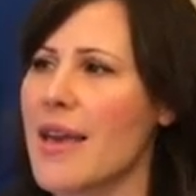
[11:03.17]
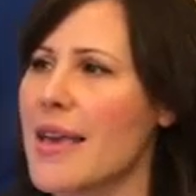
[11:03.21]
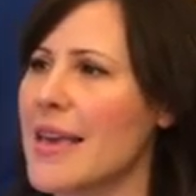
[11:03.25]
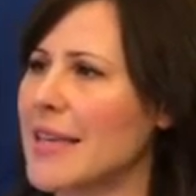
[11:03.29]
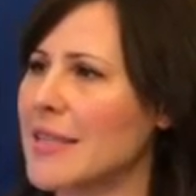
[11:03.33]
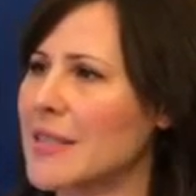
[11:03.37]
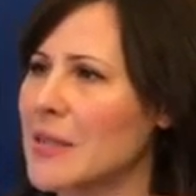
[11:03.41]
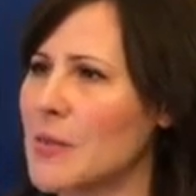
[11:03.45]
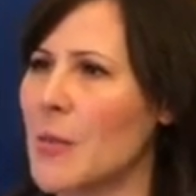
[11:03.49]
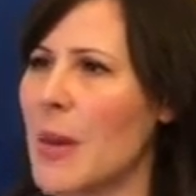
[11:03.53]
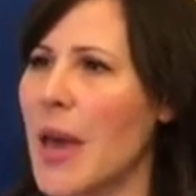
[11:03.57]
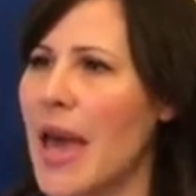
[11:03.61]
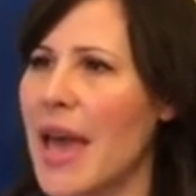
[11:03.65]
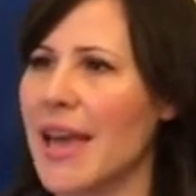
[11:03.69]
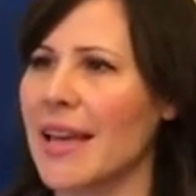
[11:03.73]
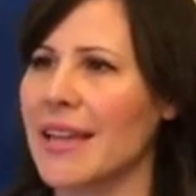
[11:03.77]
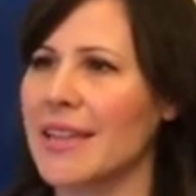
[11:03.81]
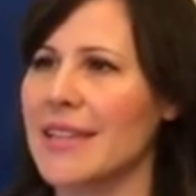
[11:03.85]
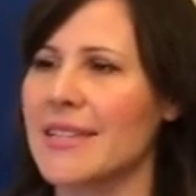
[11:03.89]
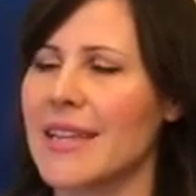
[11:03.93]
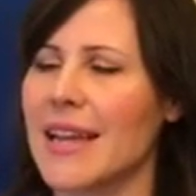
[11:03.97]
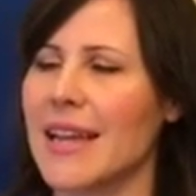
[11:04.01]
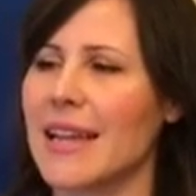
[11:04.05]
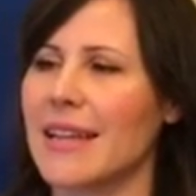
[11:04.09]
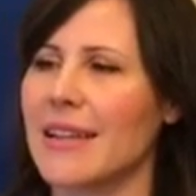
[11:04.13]

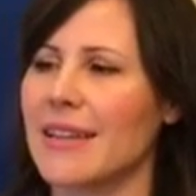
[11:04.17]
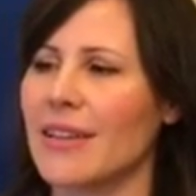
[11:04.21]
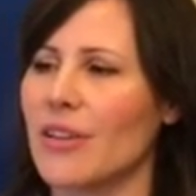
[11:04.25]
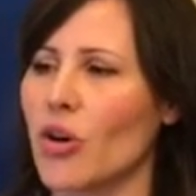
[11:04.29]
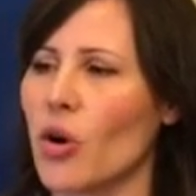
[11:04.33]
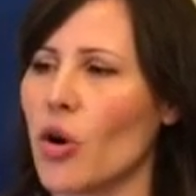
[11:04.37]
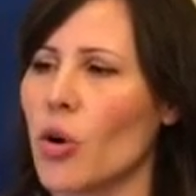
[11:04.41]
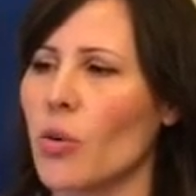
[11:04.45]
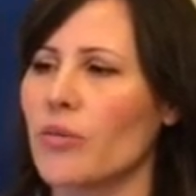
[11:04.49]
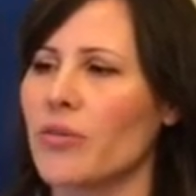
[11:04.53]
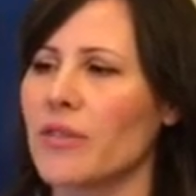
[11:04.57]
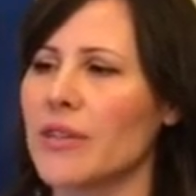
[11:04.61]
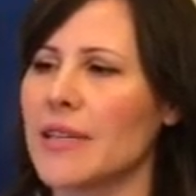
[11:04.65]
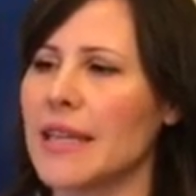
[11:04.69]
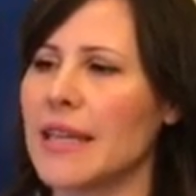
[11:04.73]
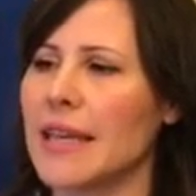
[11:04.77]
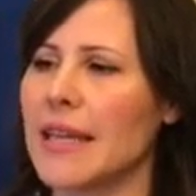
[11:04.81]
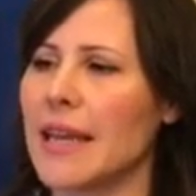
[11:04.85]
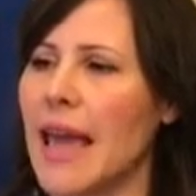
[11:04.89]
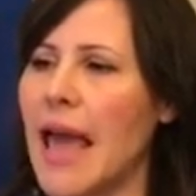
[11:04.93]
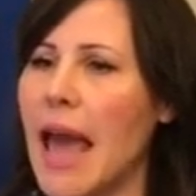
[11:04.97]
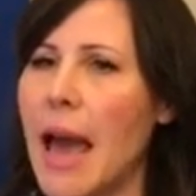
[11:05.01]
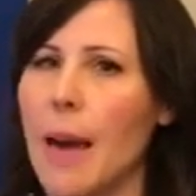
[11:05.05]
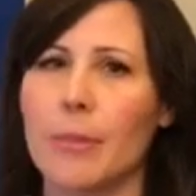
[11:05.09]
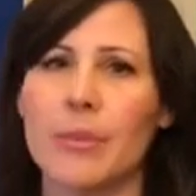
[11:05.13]
expand and
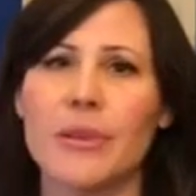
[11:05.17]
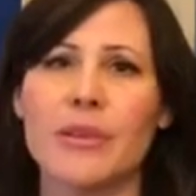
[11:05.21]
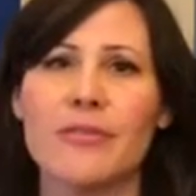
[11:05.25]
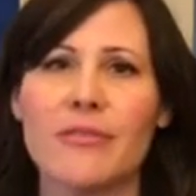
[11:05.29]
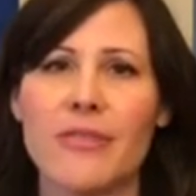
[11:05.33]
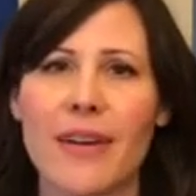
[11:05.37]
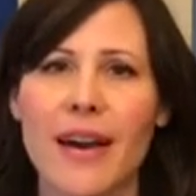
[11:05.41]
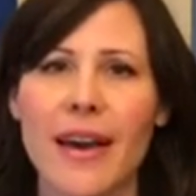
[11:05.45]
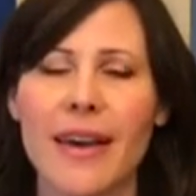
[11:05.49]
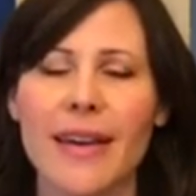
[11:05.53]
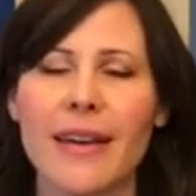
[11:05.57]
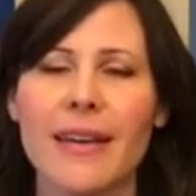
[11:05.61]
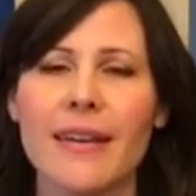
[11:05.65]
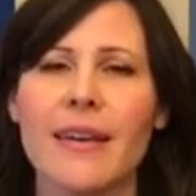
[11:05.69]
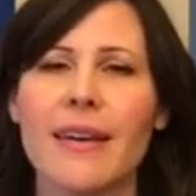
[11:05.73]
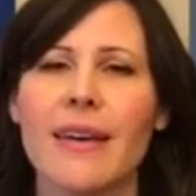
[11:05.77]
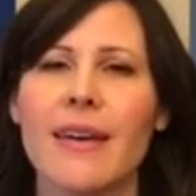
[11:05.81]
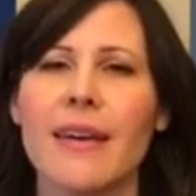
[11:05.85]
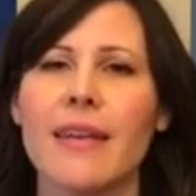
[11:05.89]
hopefully amplify